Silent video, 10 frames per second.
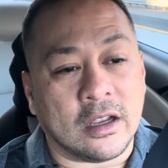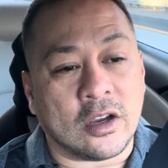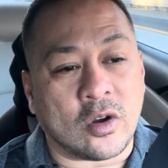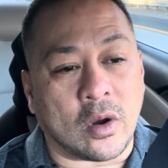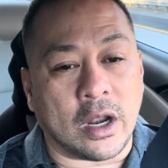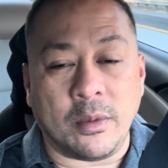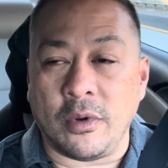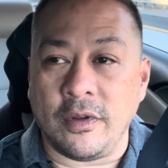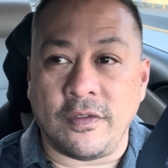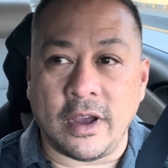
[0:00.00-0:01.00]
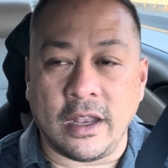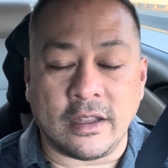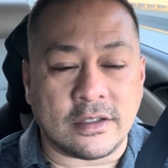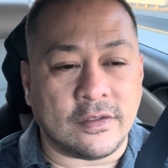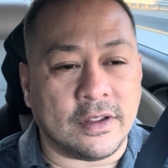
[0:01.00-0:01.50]
karate point fighting
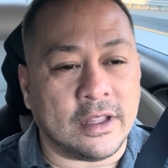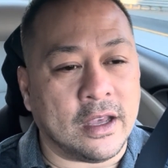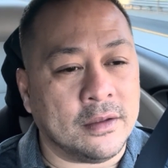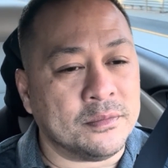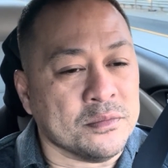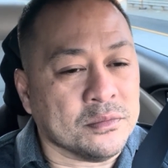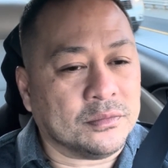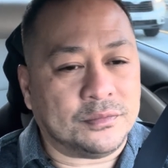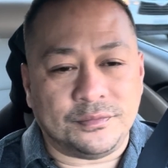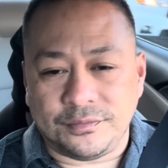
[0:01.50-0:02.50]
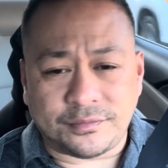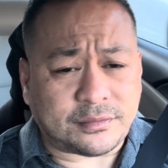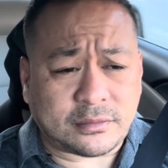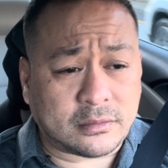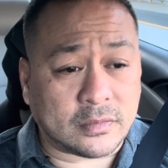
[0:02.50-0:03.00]
and stuff like that.
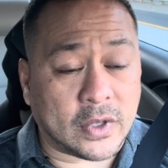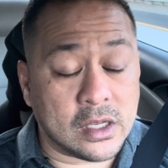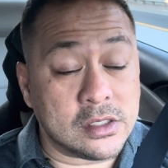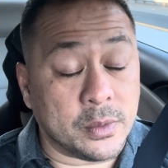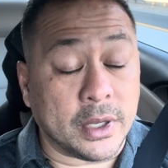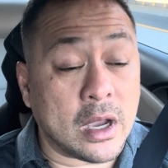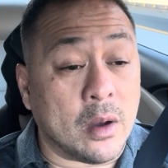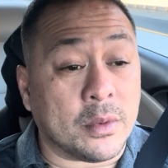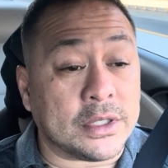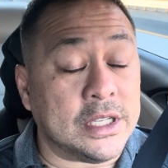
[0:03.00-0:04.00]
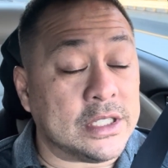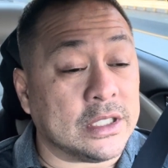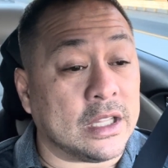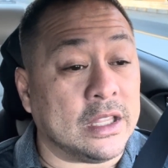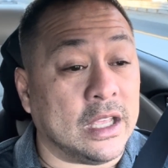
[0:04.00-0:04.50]
So we go and we're teaching
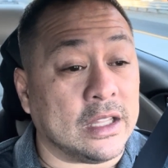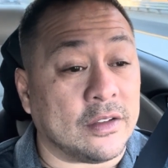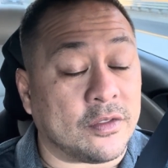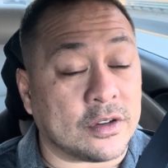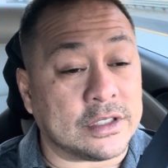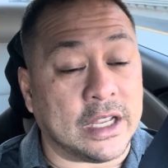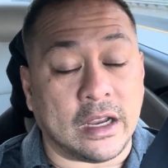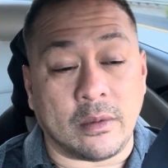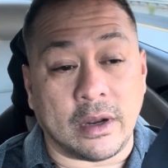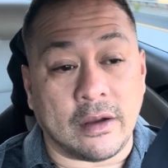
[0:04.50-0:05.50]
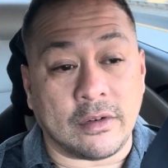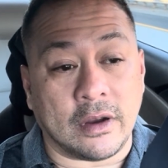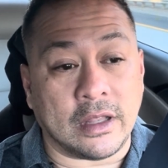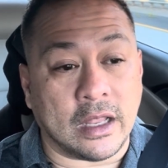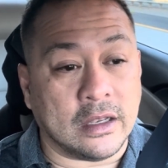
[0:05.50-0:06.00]
the thing the first day or whatever,
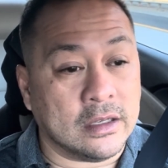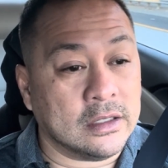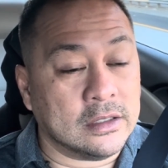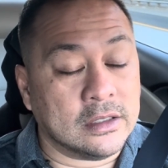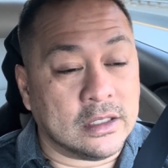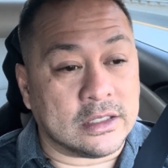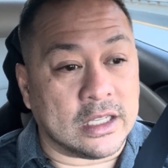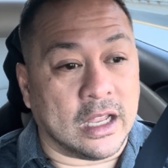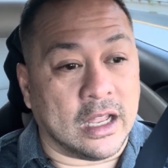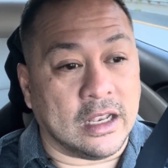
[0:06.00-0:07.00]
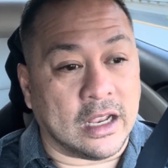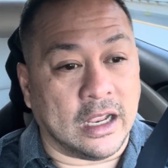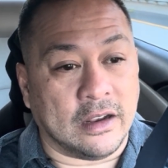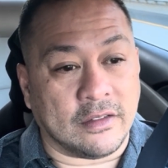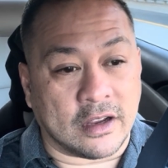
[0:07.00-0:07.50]
and then it's a night of the